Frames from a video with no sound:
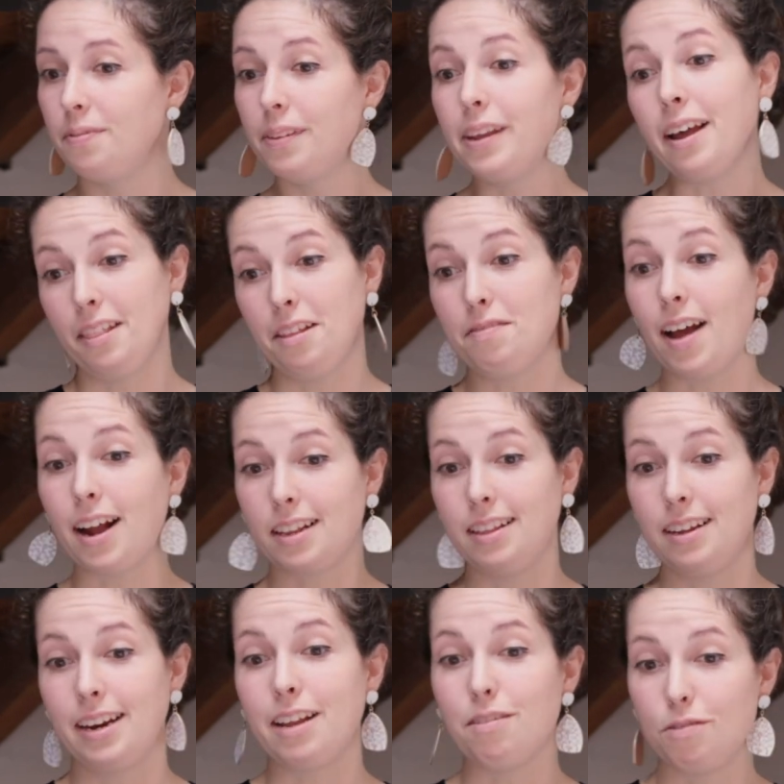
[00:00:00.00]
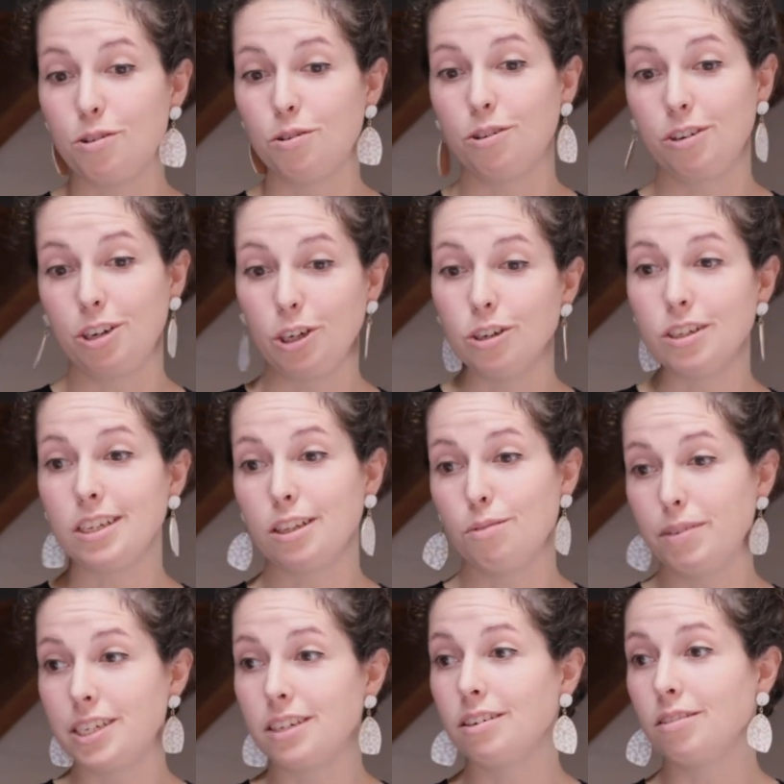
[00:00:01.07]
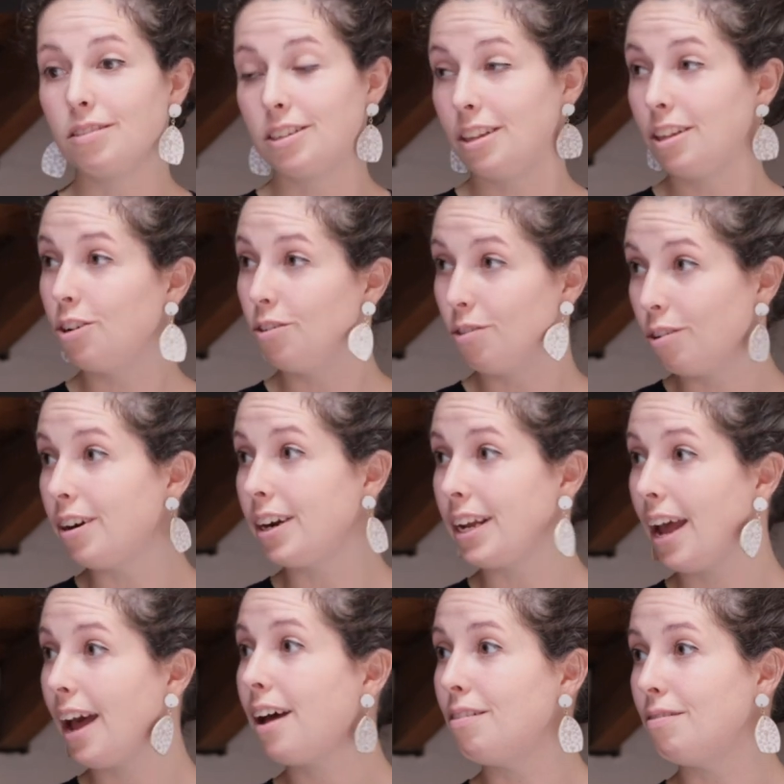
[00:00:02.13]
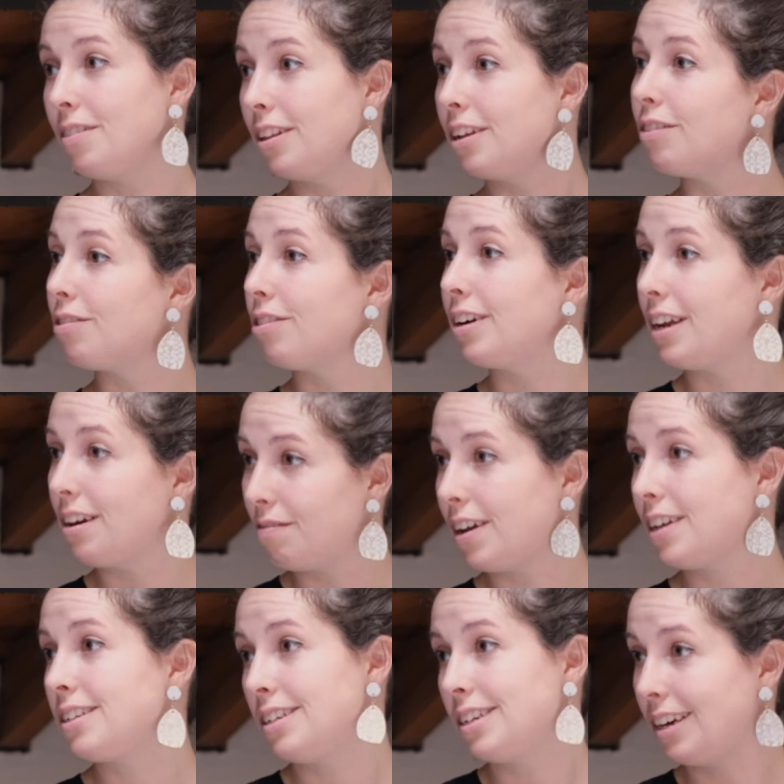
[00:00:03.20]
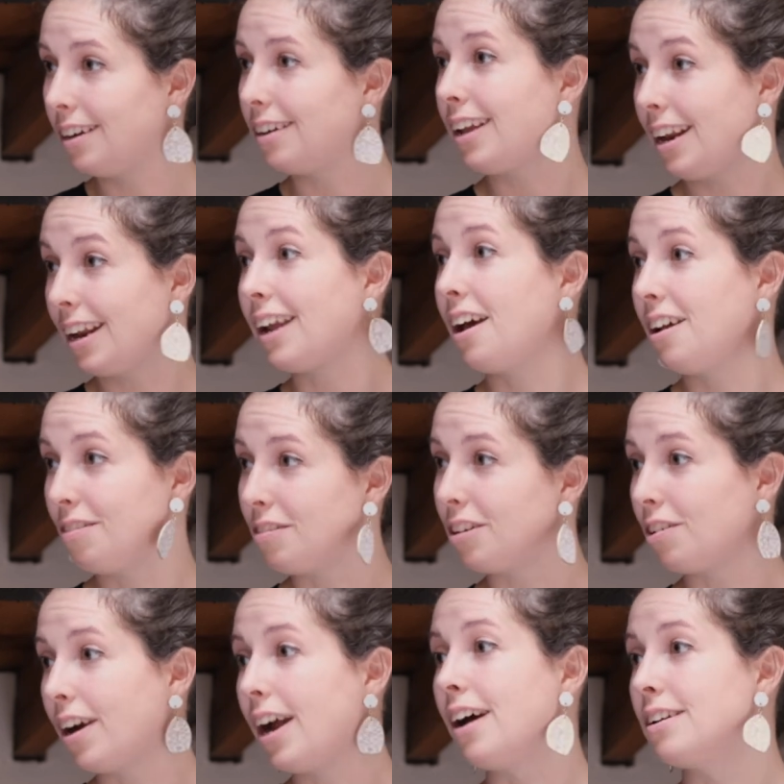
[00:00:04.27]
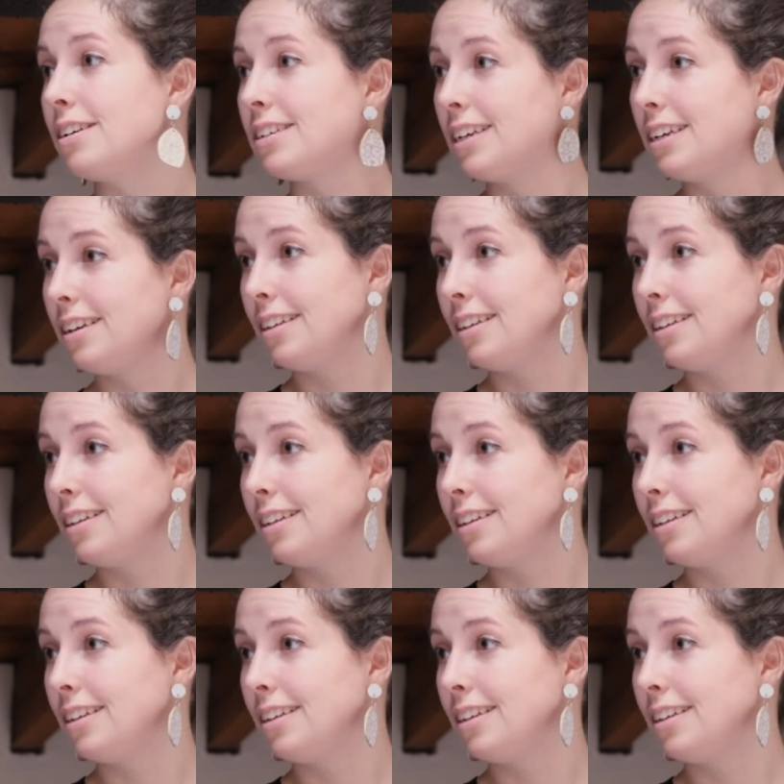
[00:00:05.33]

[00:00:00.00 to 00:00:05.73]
the fact that if you're using the materials that you already have and that you've already invested in getting out of the ground,